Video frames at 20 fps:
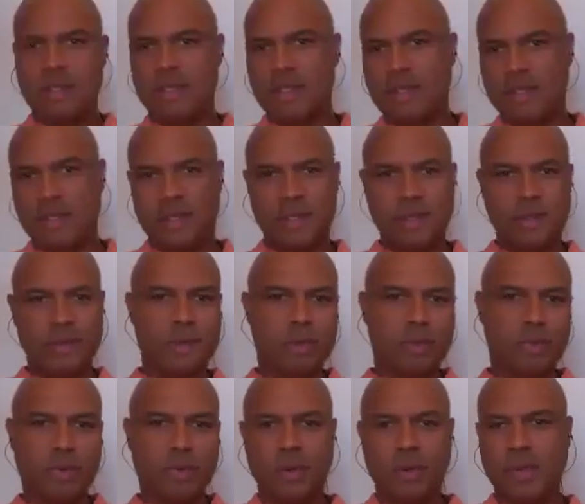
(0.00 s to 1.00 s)
to do the
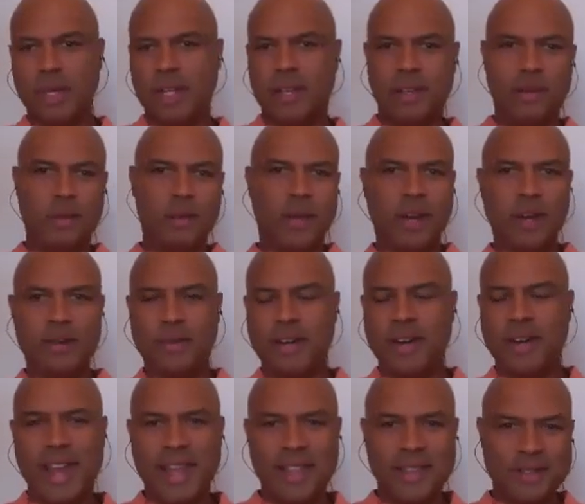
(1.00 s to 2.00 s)
pruning, or whatever
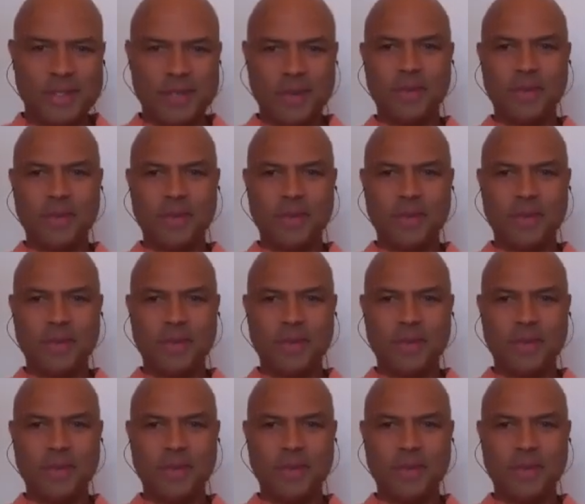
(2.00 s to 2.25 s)
analogy